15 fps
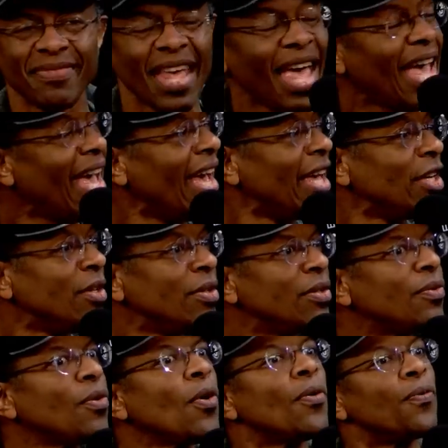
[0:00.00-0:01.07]

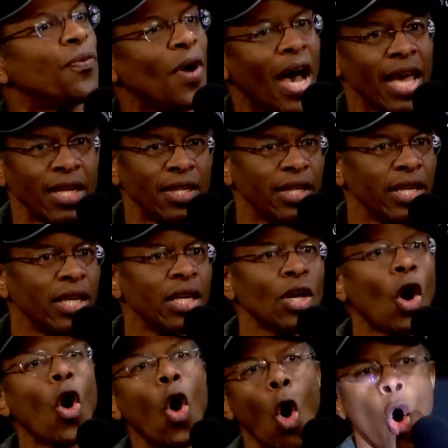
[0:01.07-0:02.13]
And finally,
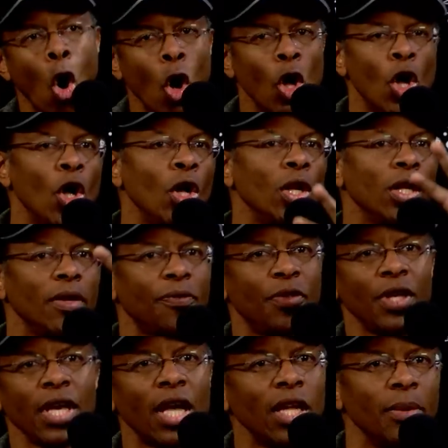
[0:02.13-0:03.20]
all of
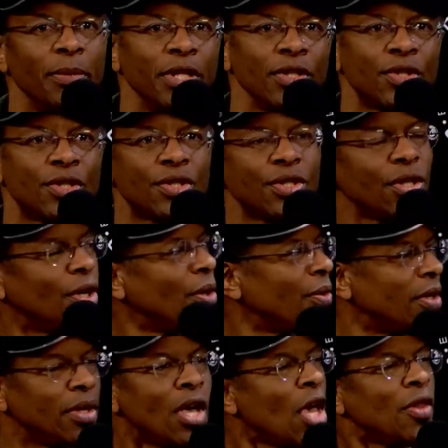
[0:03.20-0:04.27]
the elements, you know,
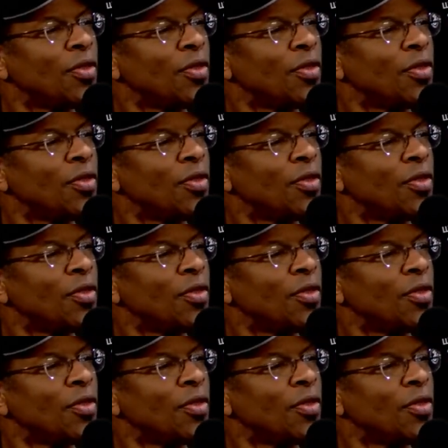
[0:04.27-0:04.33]
the,